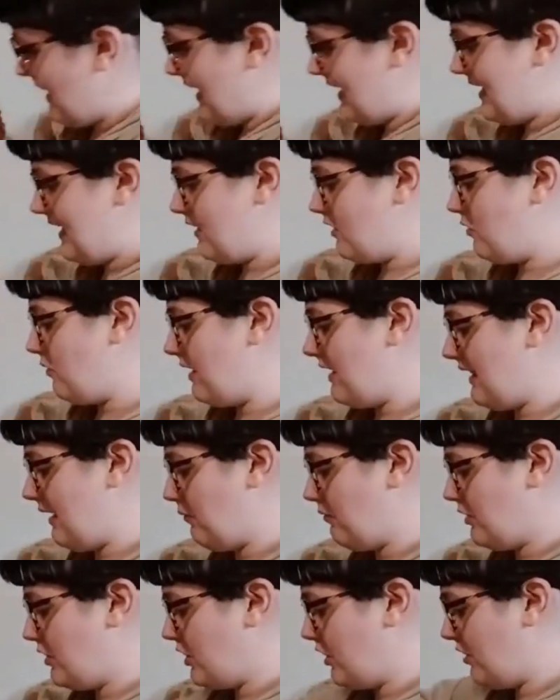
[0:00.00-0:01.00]
into it, and then we'll
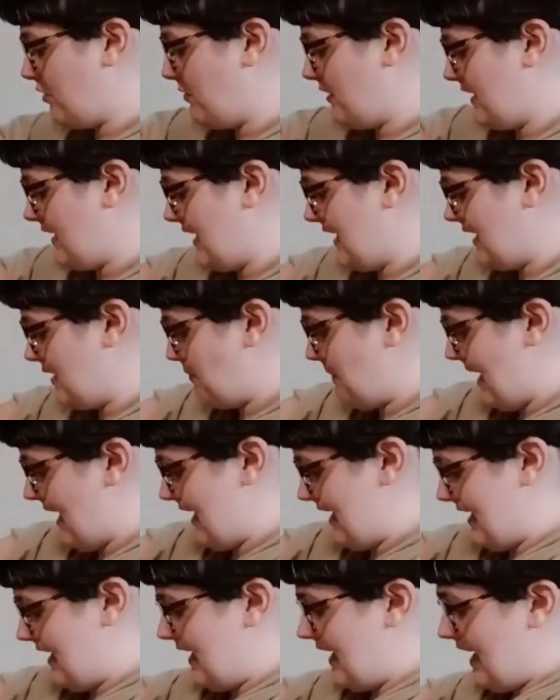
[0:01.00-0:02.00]
show you what the next packet
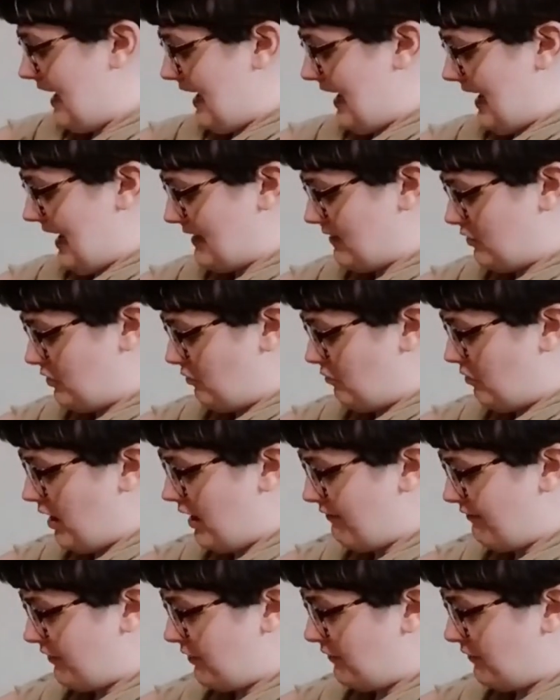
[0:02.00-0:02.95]
has to offer.